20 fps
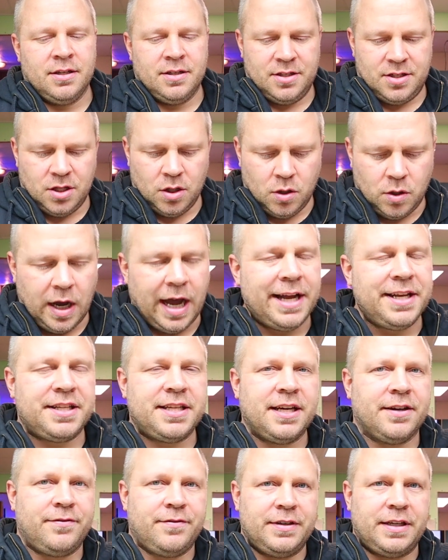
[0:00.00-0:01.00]
So I
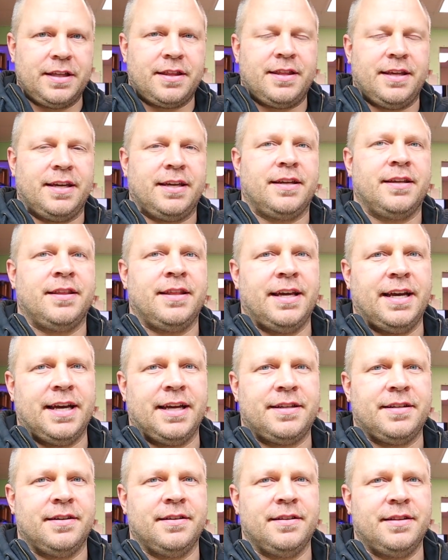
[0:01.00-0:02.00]
definitely think
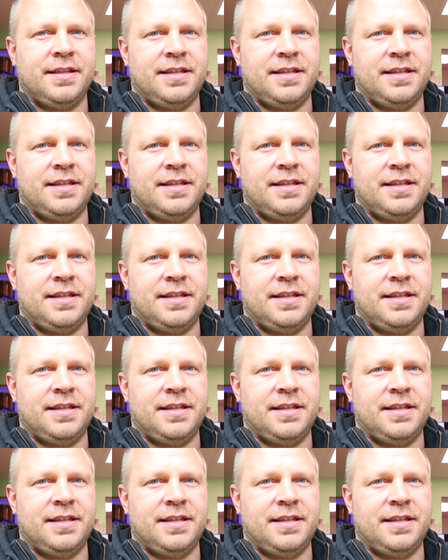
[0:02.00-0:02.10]
that